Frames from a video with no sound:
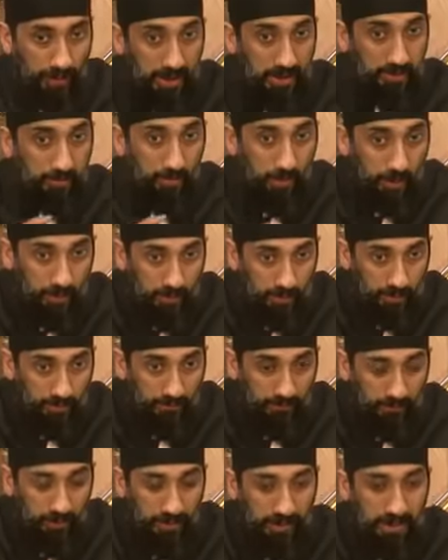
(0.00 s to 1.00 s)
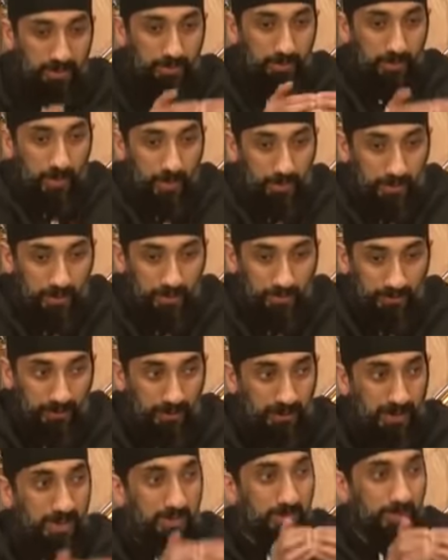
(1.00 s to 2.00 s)
and more beautiful, and more
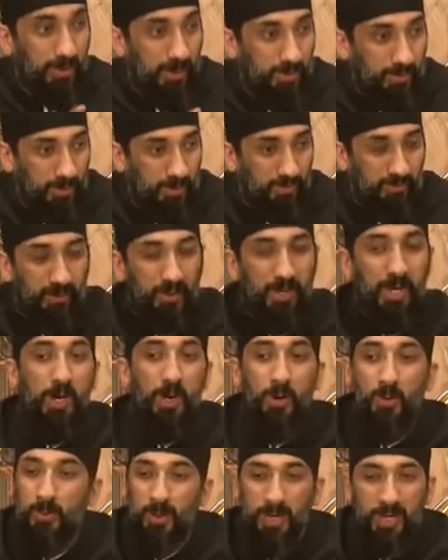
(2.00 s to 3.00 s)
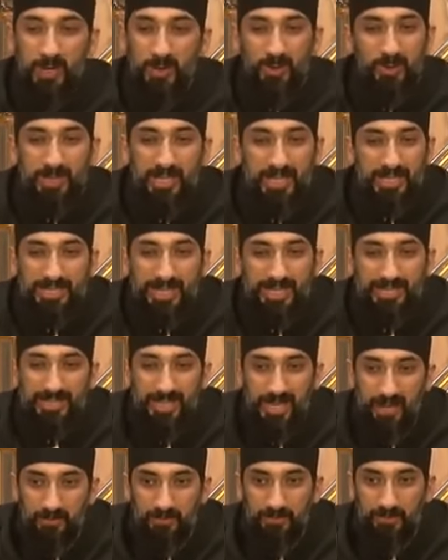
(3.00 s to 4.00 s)
beautiful, and more beautiful. Where do you think that
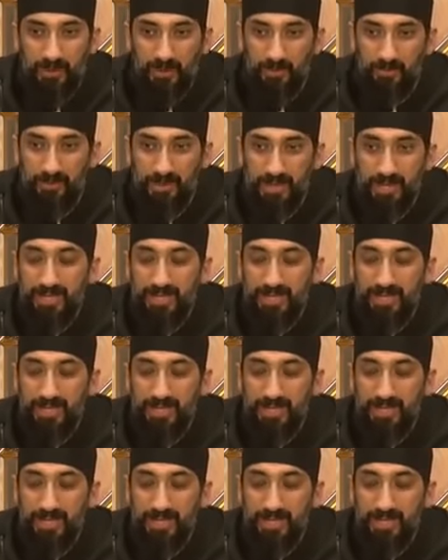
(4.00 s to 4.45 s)
came from?